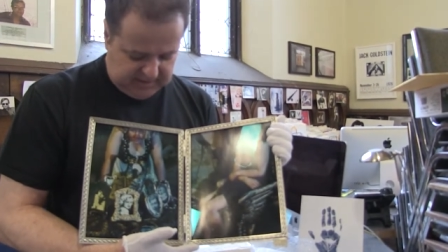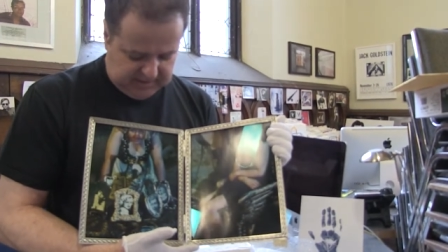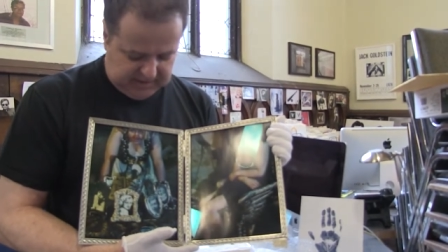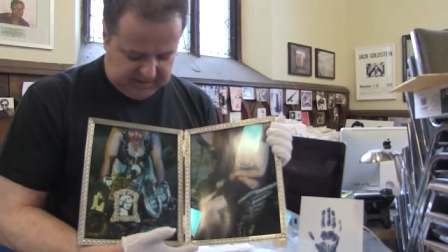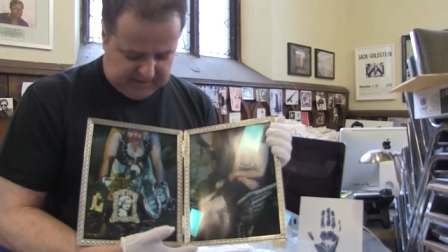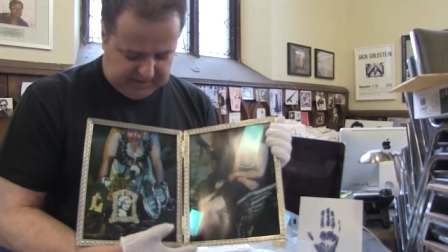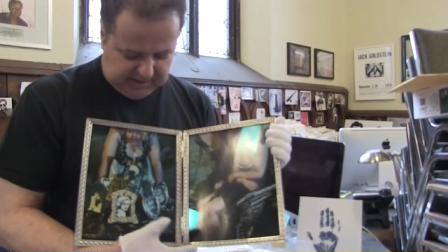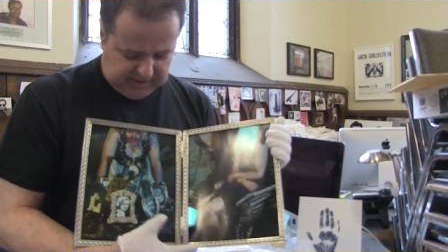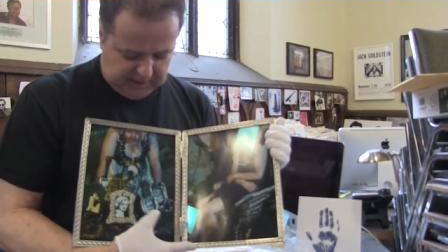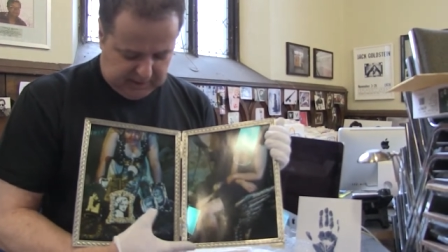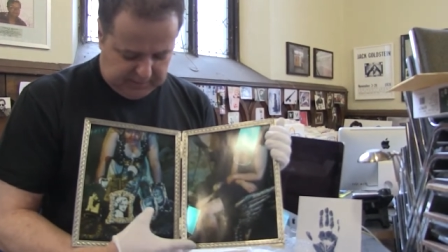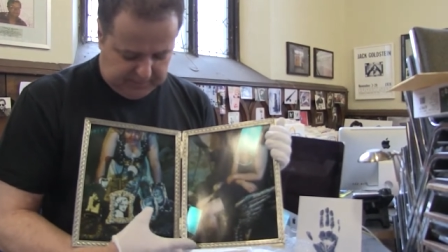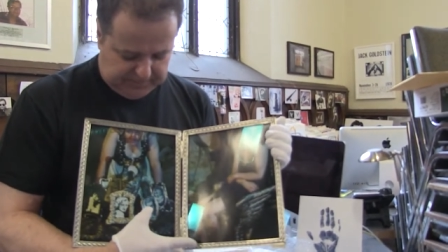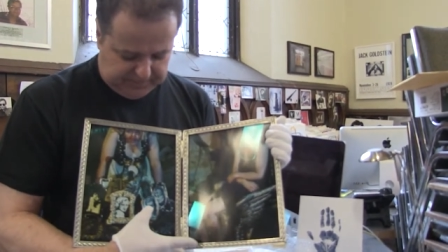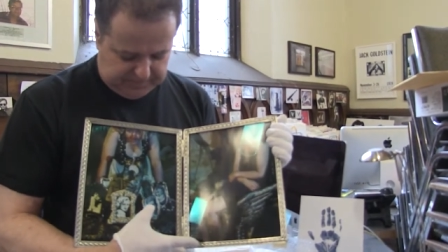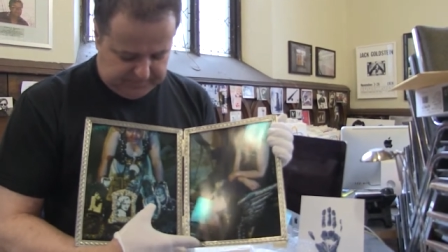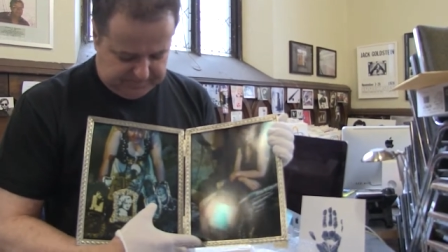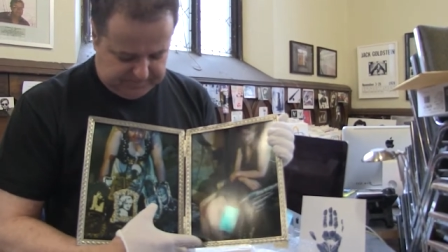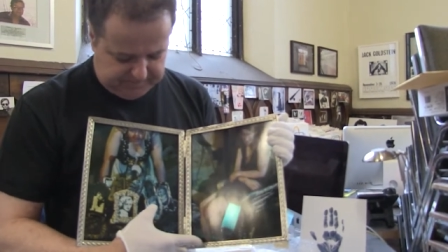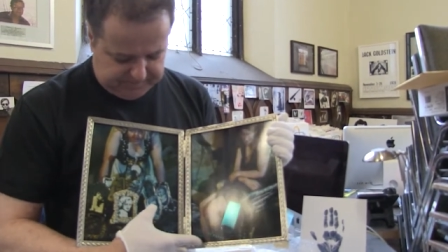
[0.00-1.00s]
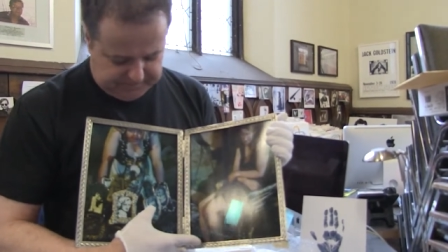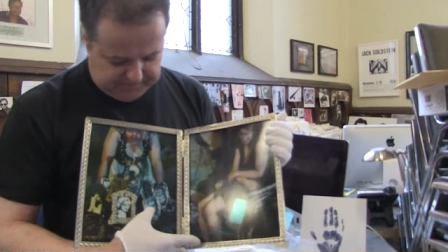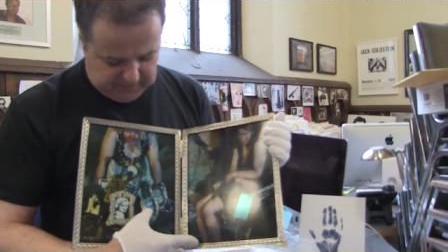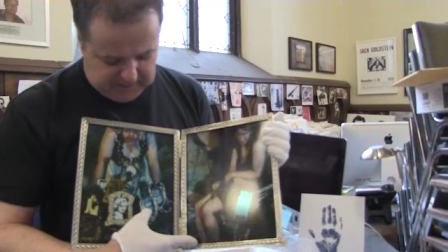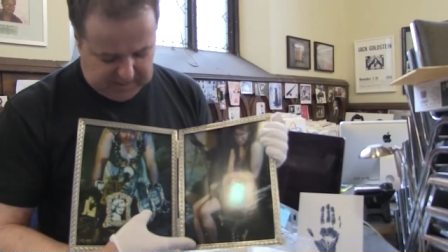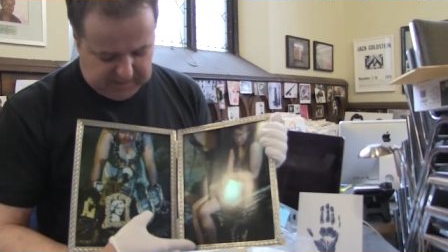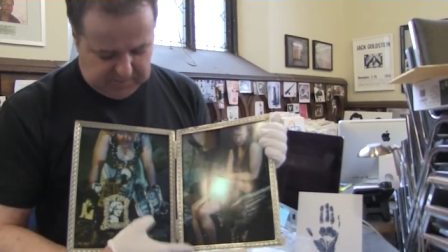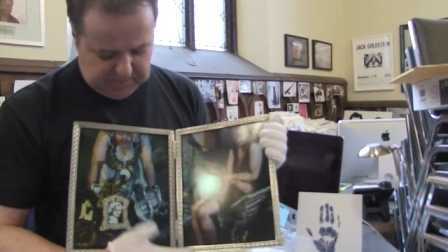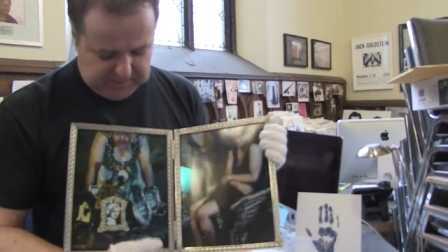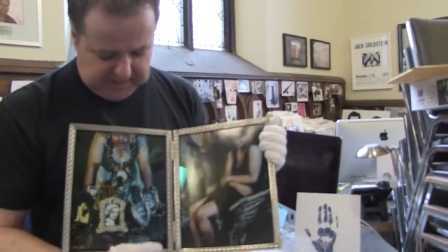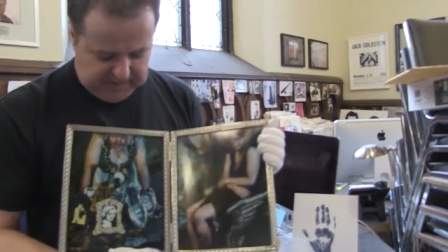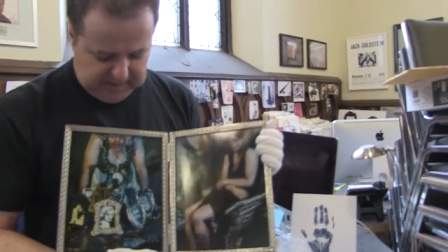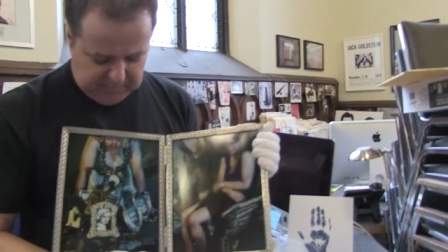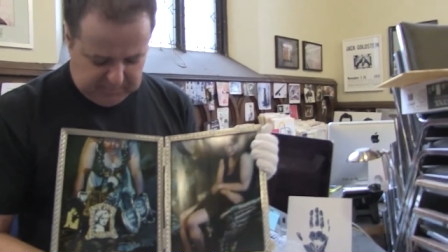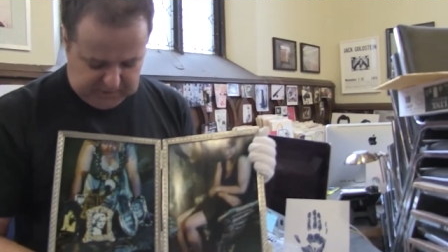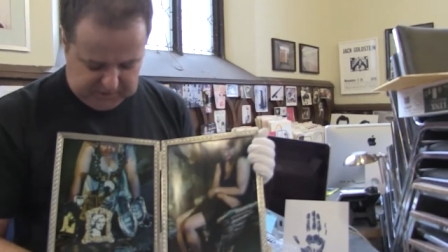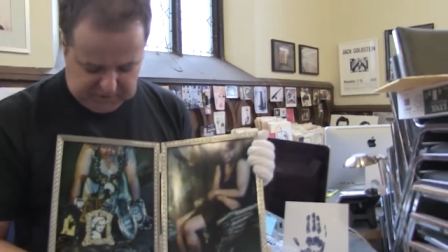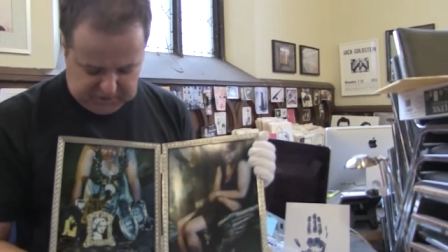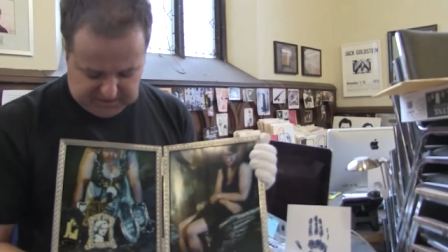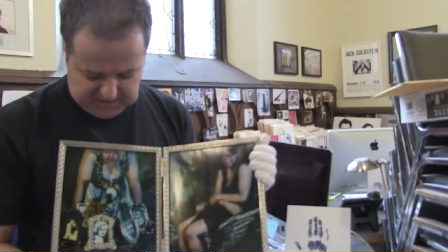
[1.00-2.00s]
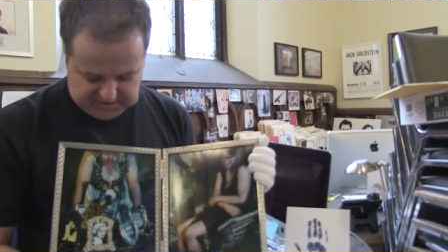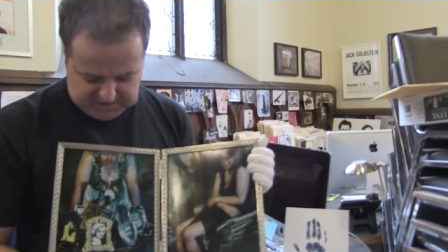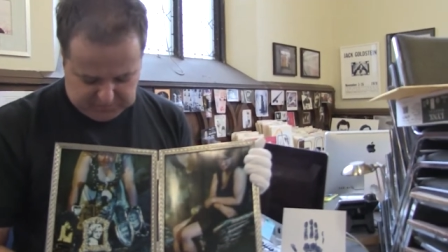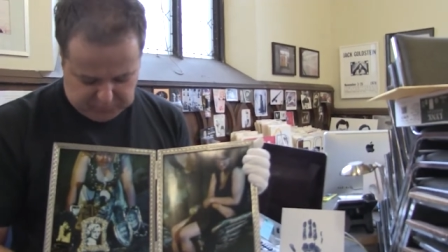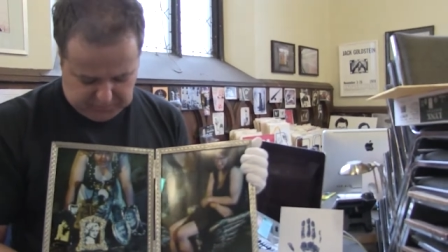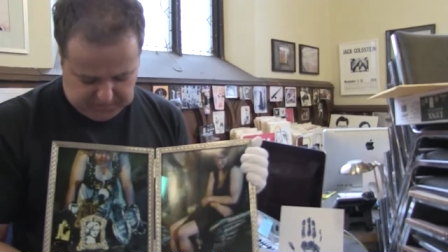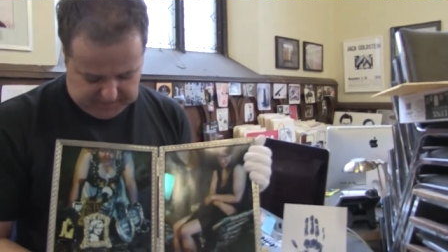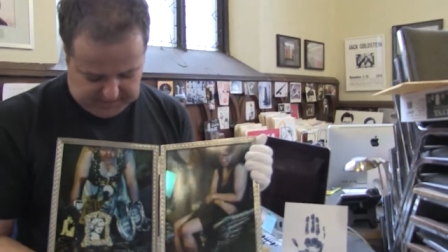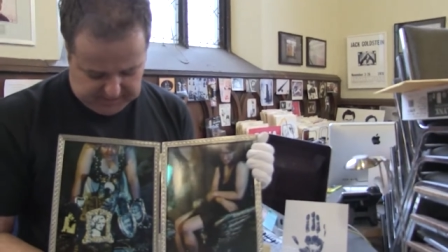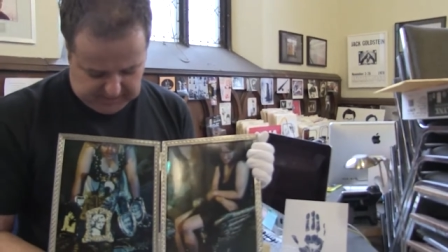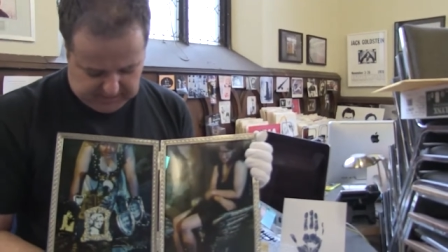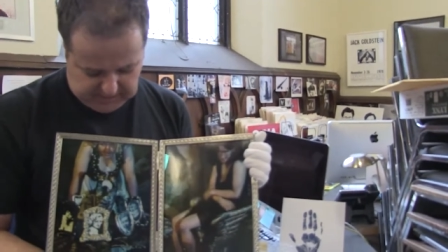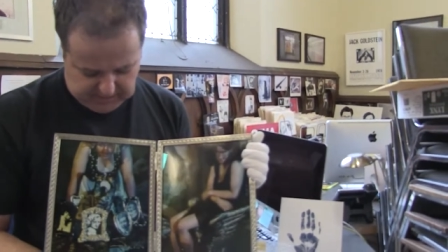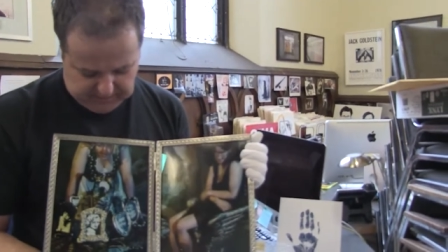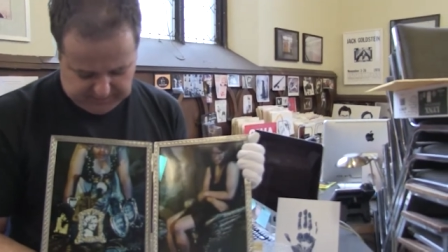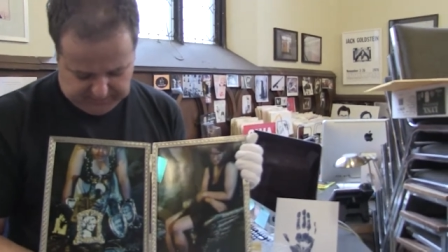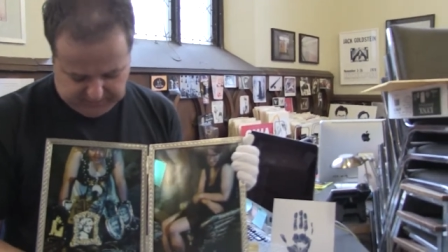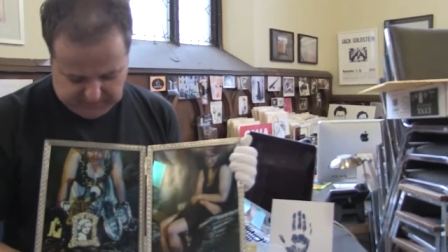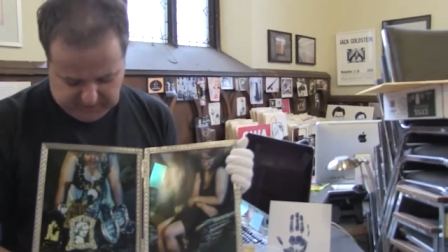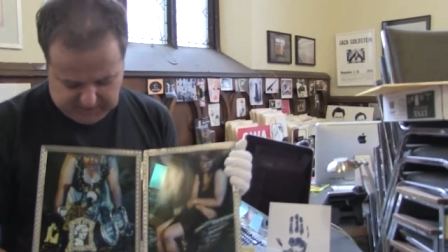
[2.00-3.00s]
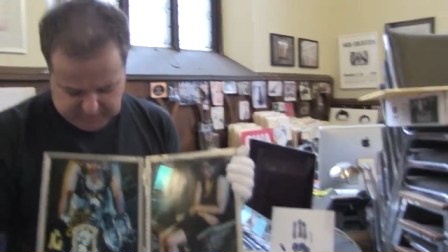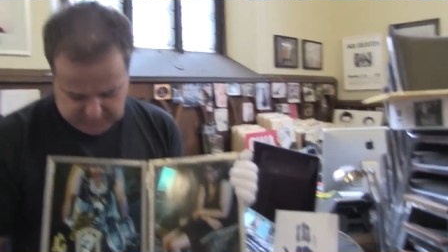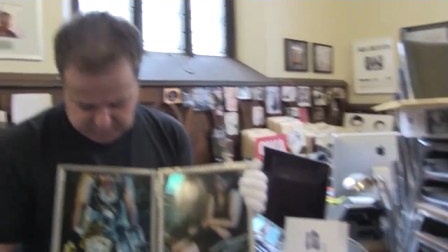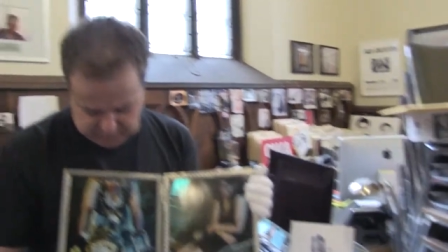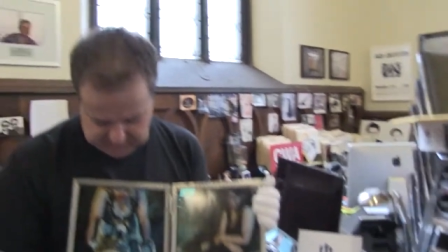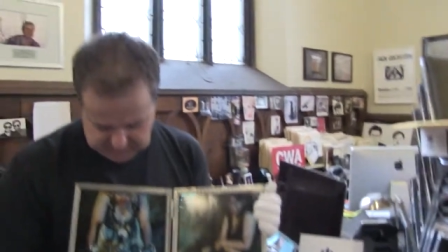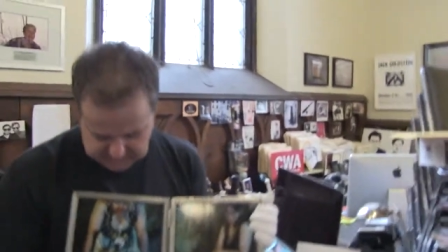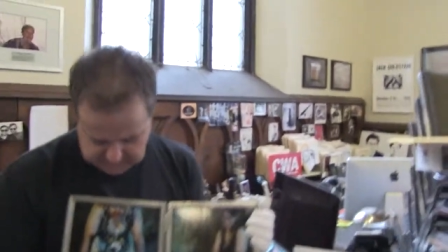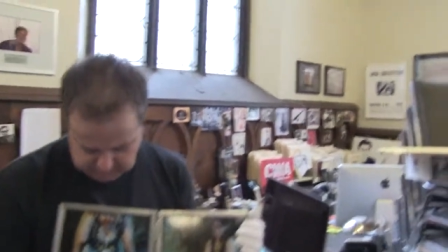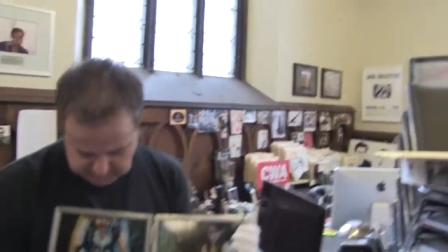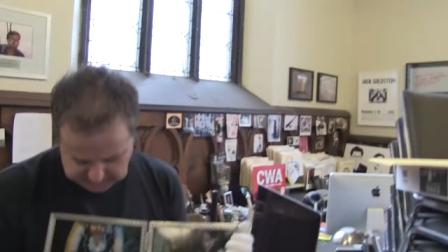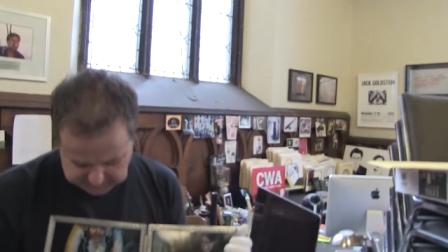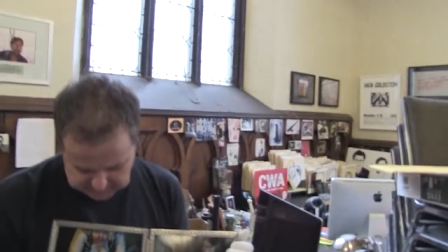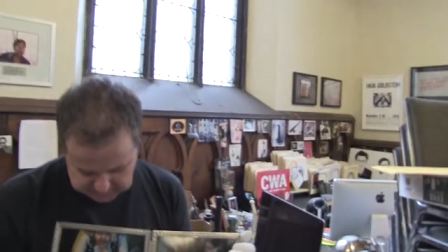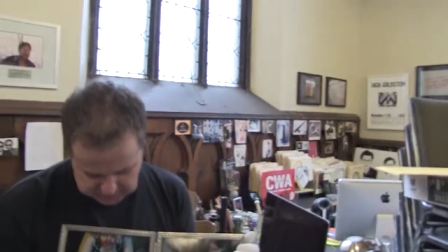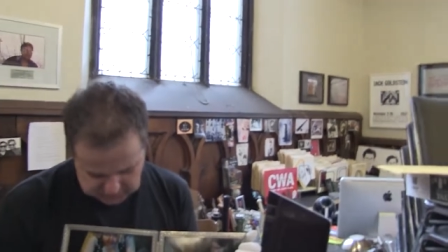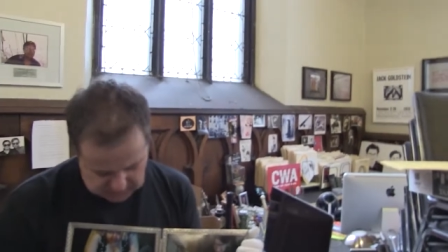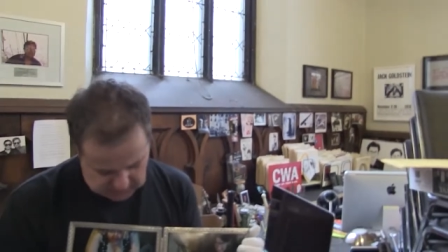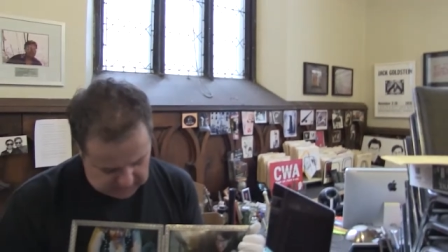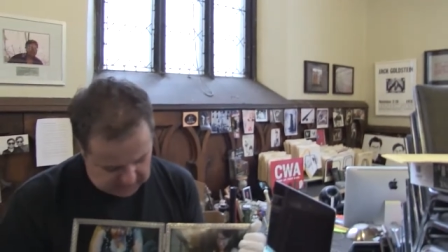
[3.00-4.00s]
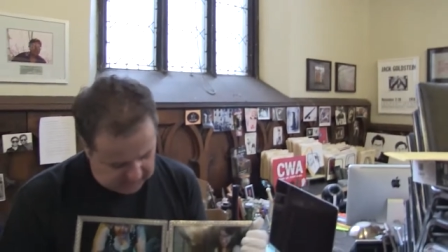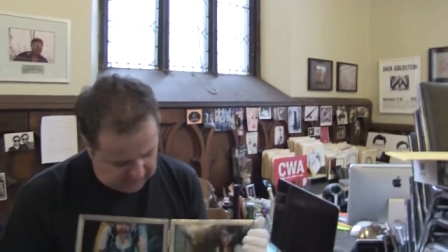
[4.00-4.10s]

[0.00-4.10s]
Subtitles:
and there are framed images within the framed image.